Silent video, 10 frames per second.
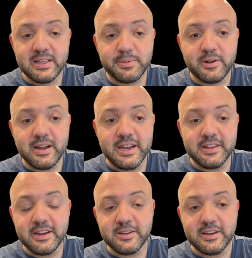klipper,
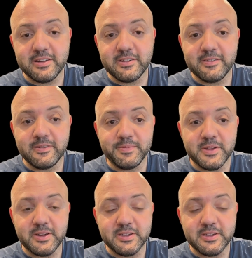and then you can do you